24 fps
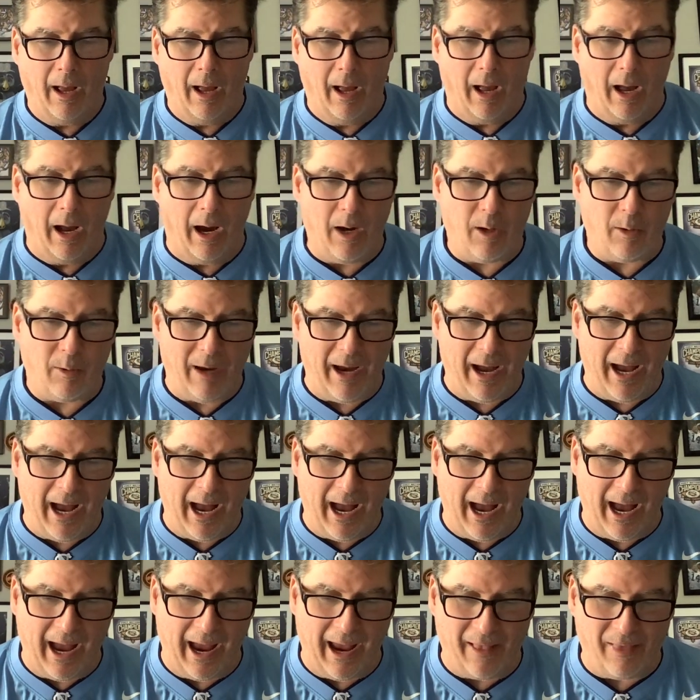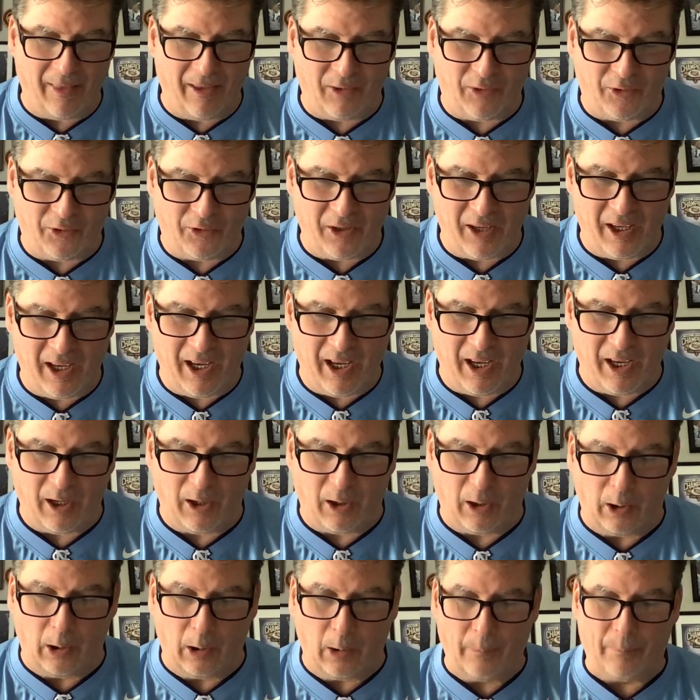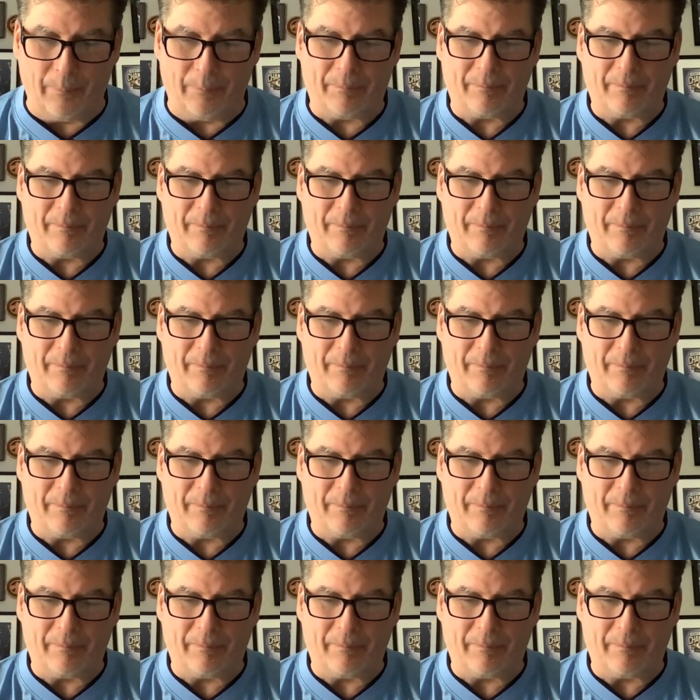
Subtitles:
all right, let's see here.